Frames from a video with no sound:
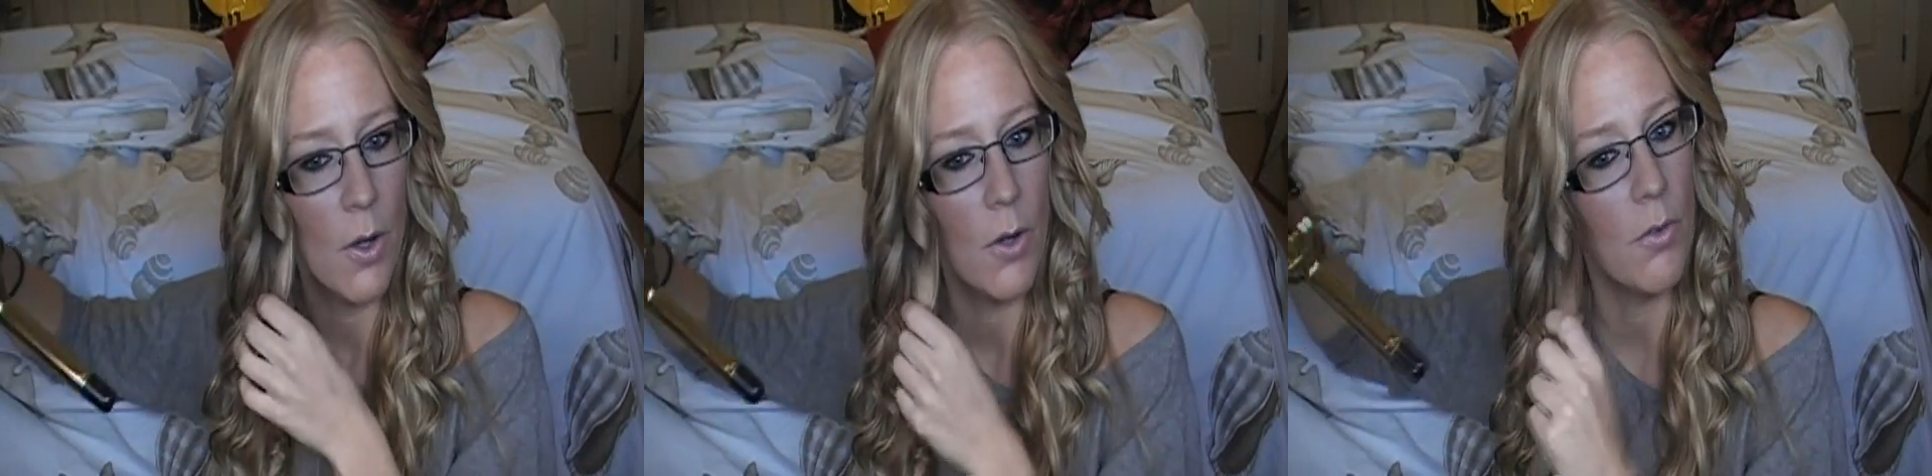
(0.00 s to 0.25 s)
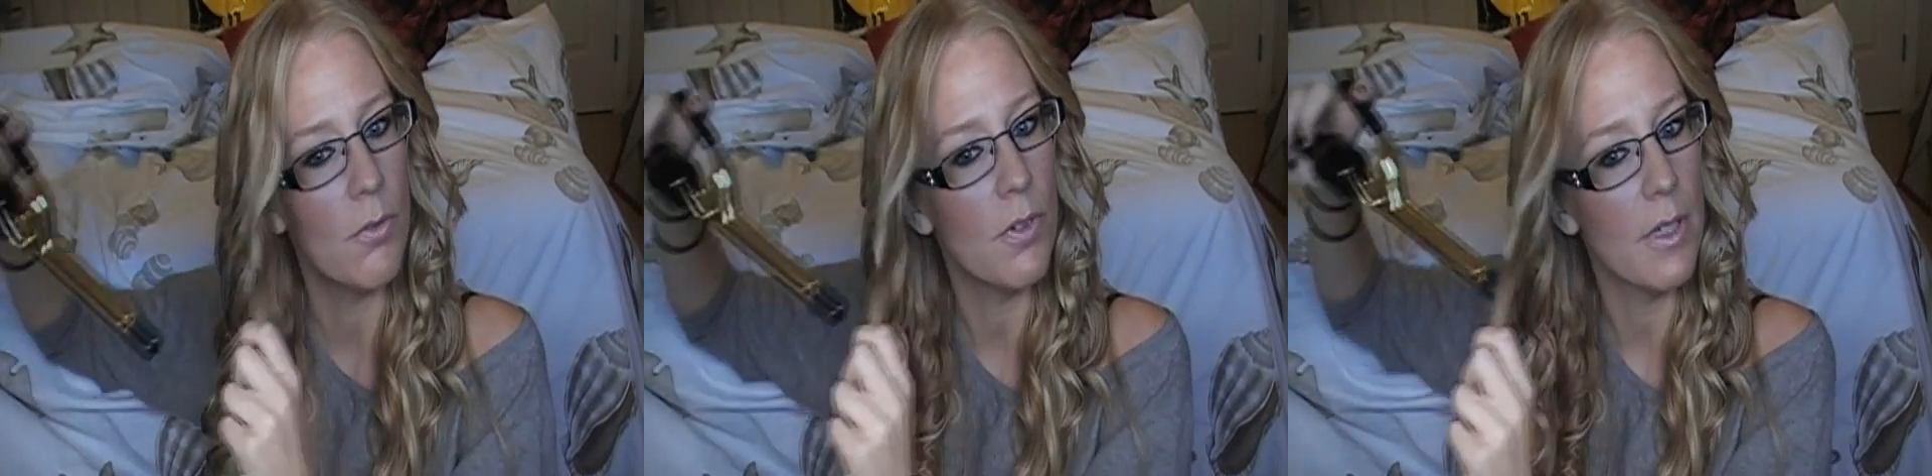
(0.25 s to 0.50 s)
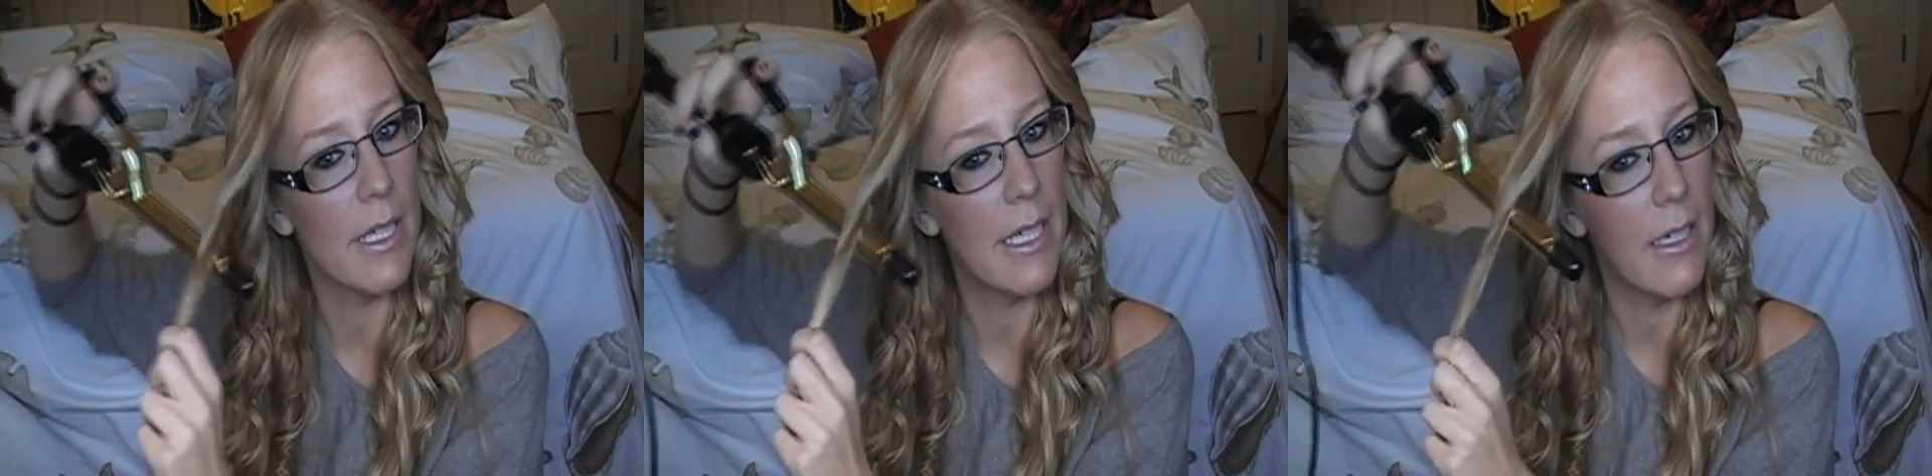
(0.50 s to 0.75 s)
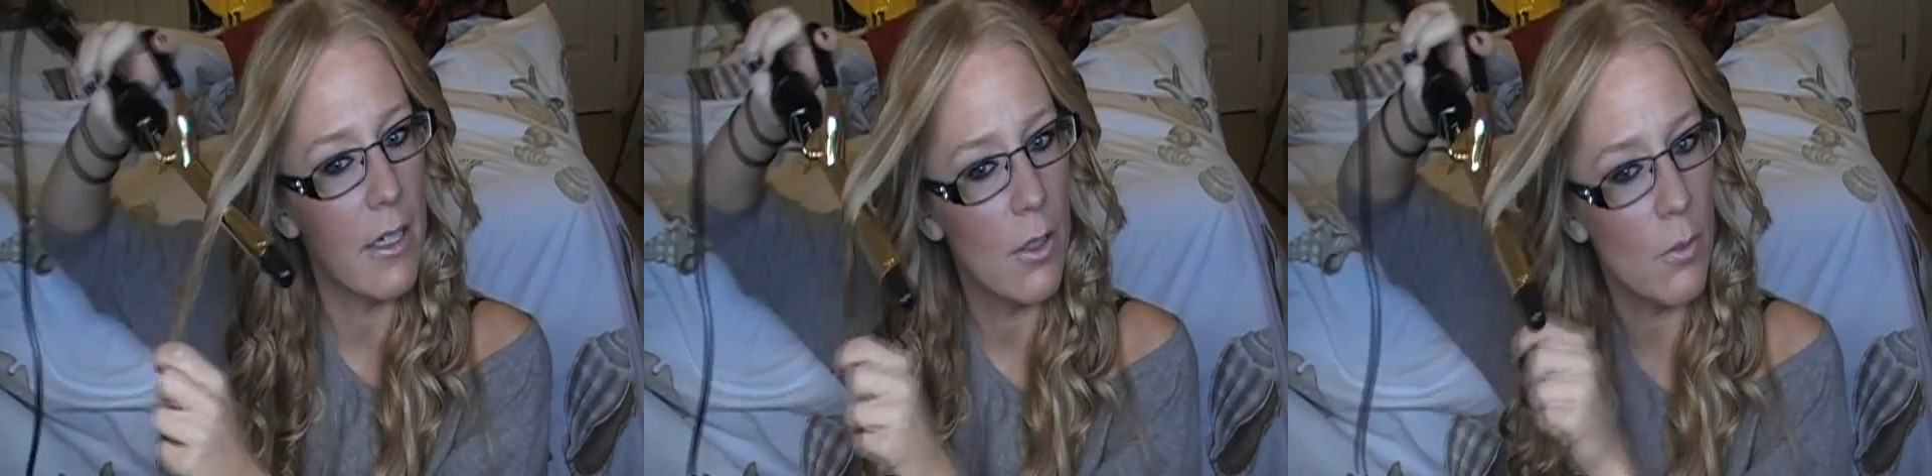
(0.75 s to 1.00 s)

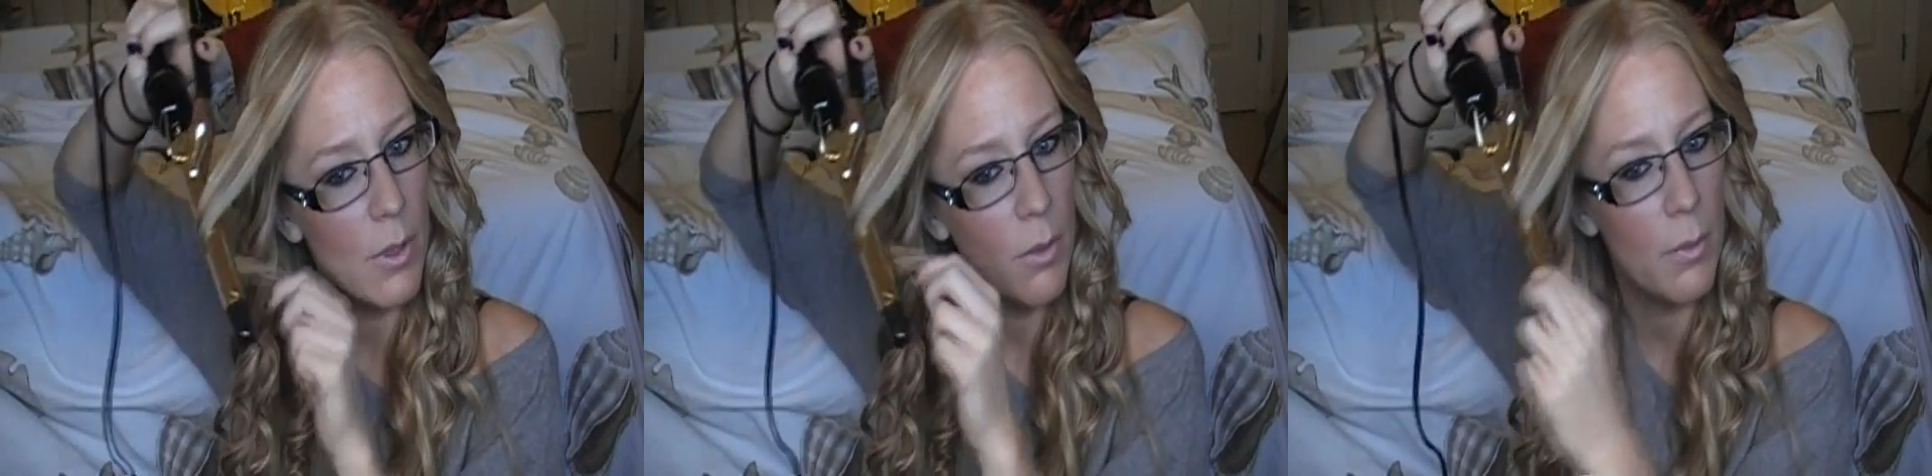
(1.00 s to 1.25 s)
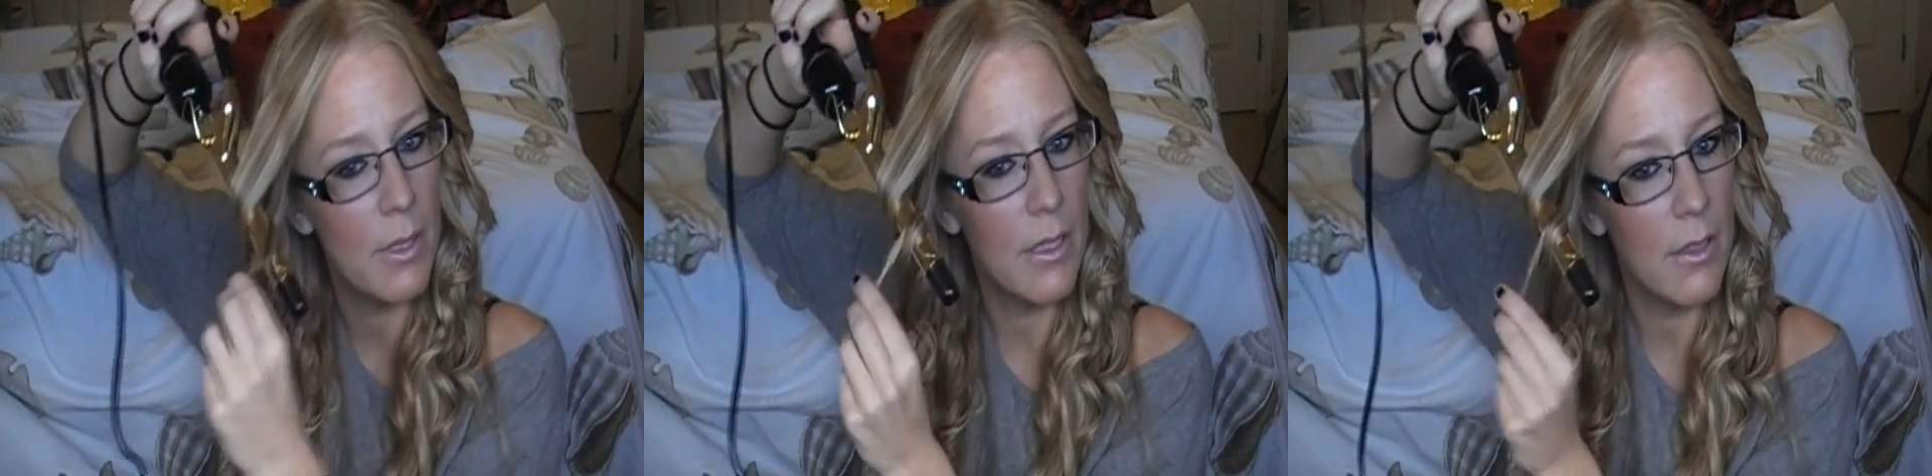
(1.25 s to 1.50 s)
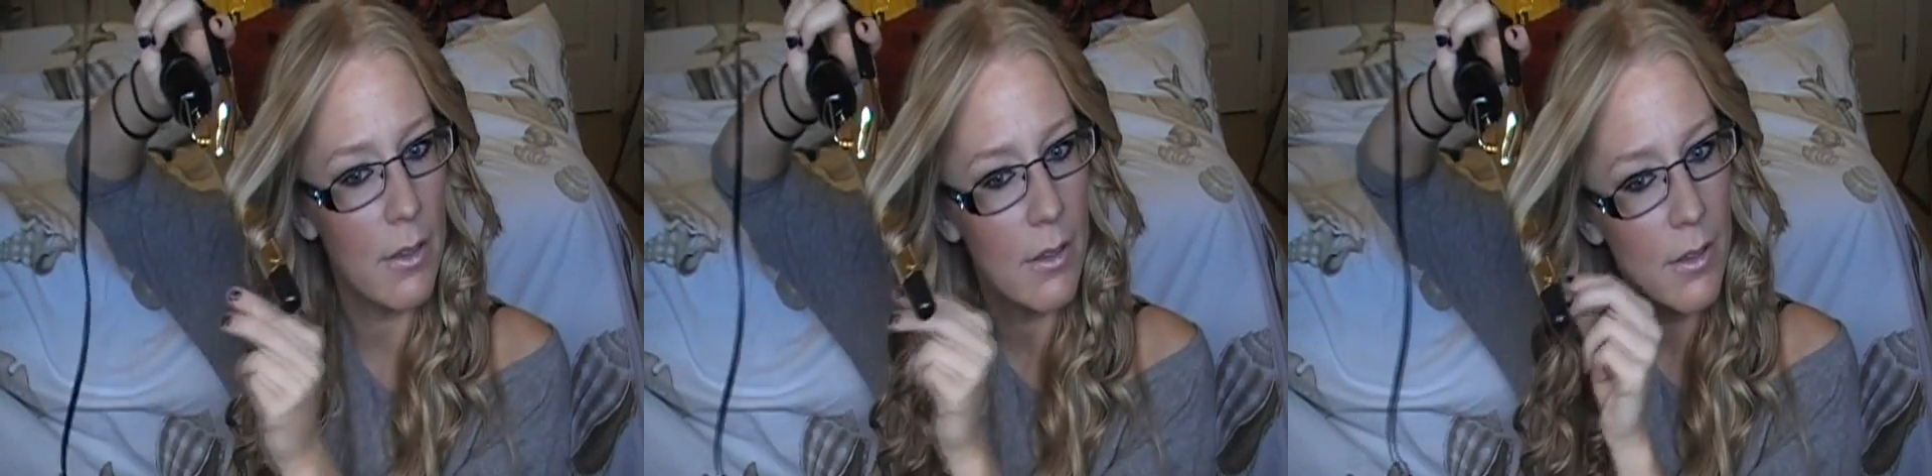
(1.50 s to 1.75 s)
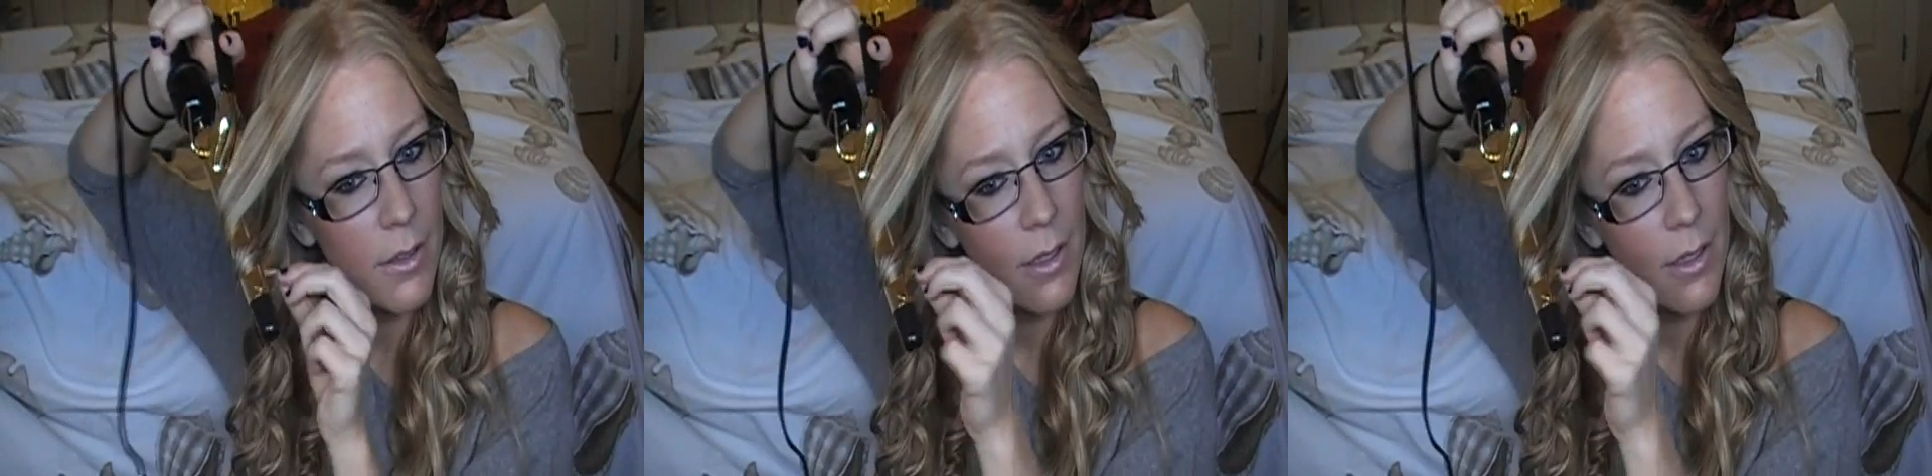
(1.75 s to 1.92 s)
hopefully we will.